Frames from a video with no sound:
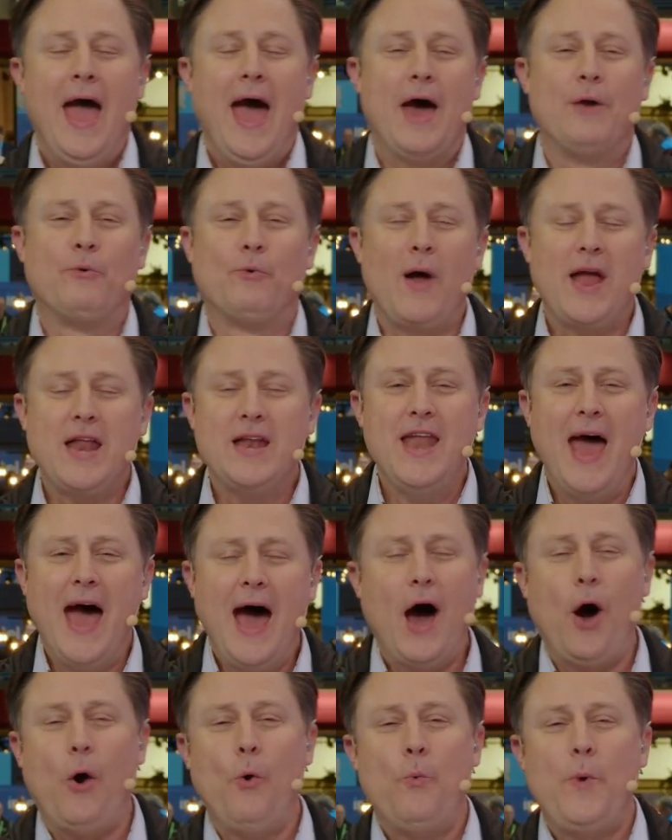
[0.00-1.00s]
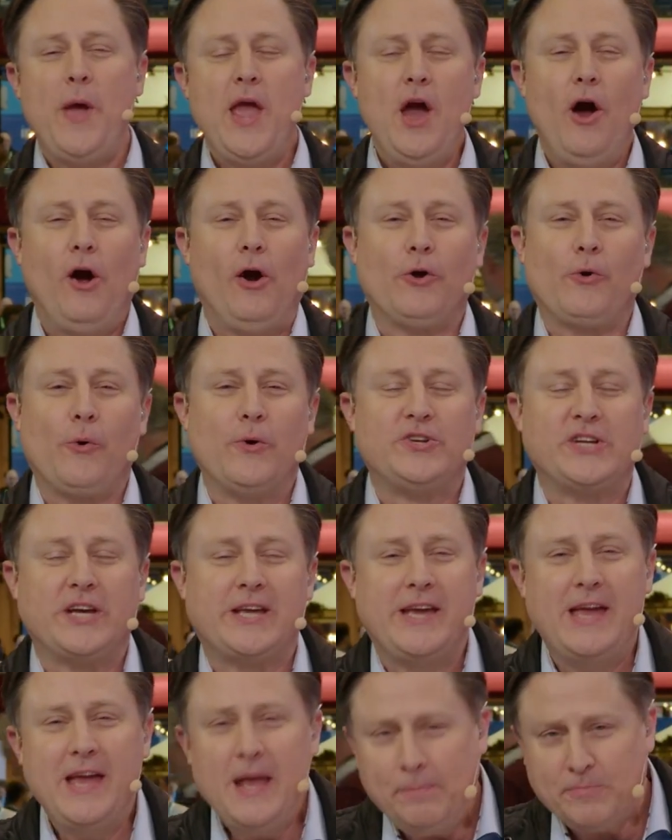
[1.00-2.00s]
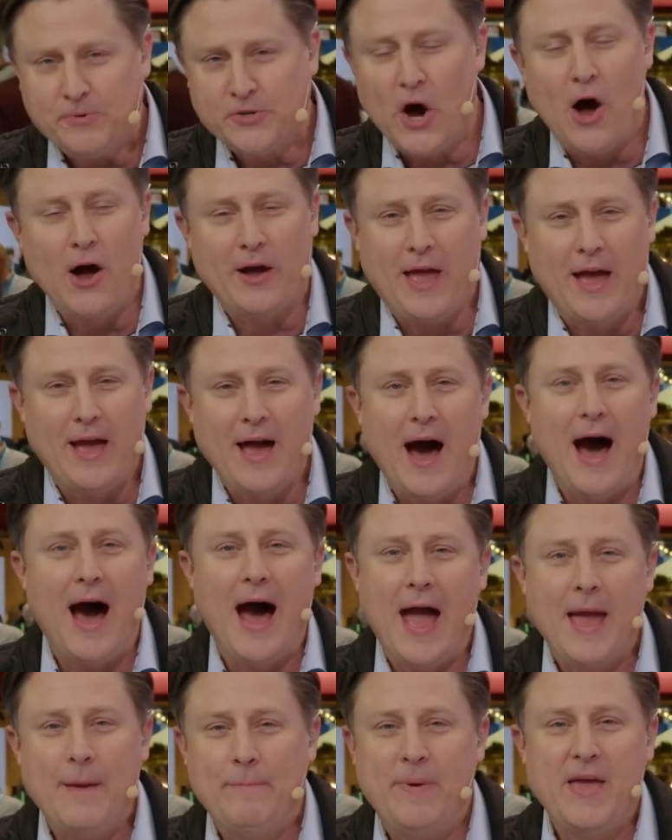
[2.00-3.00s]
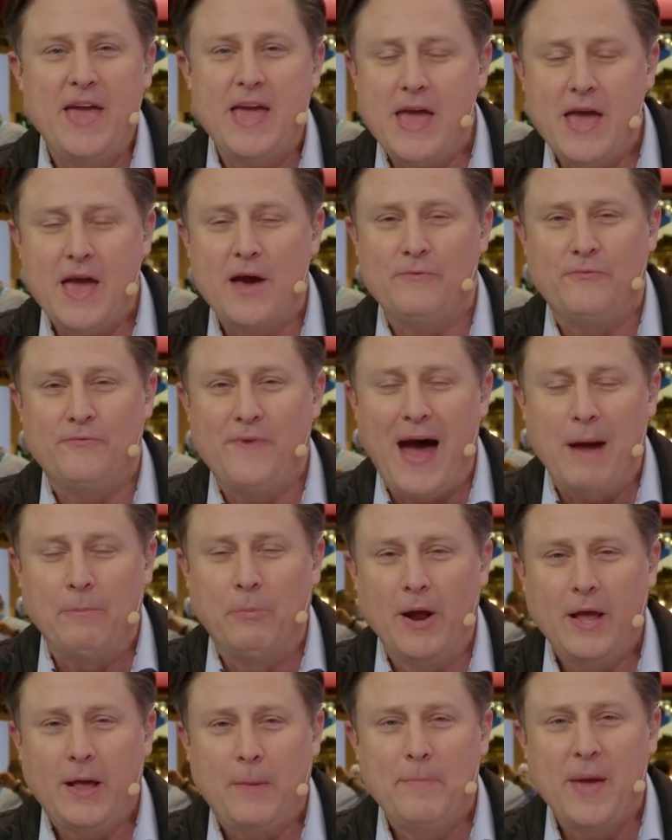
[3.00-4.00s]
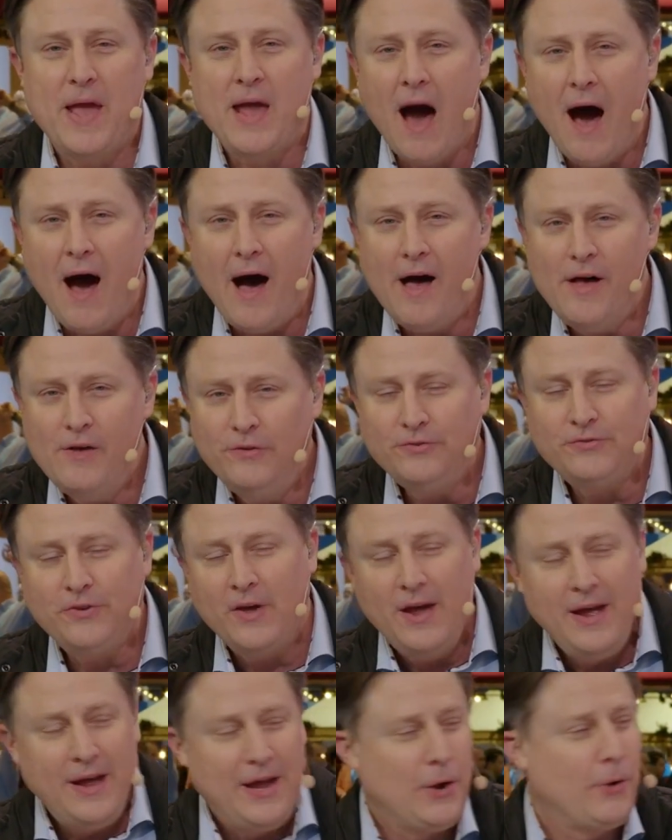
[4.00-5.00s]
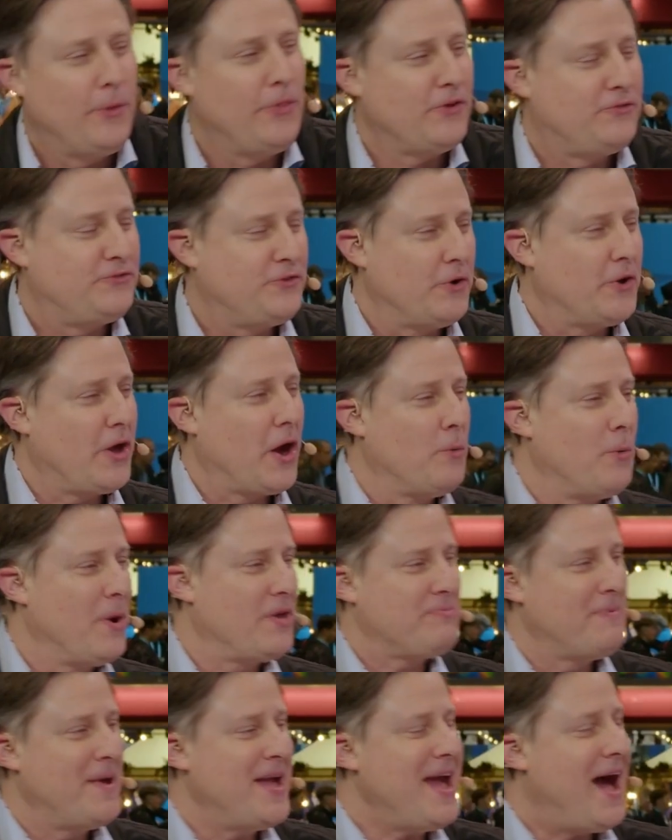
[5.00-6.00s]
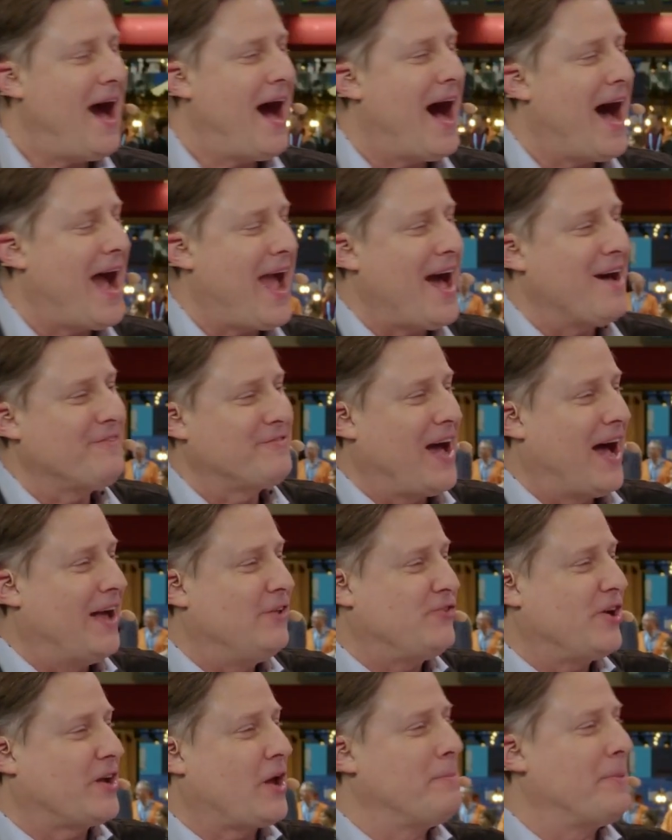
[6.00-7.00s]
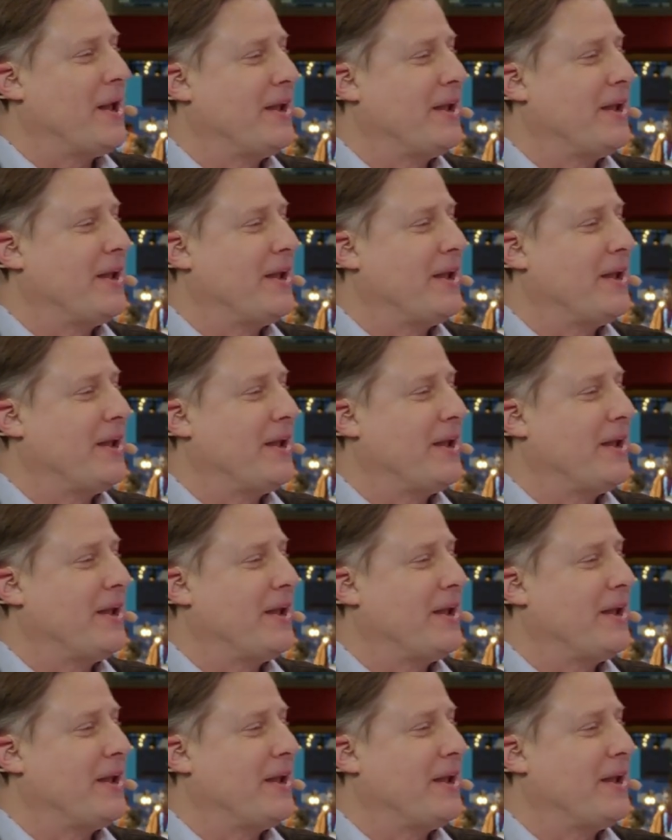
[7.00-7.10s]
And right now, we are going to keep talking IP Fabric because here in the studio with me, I have got Jacob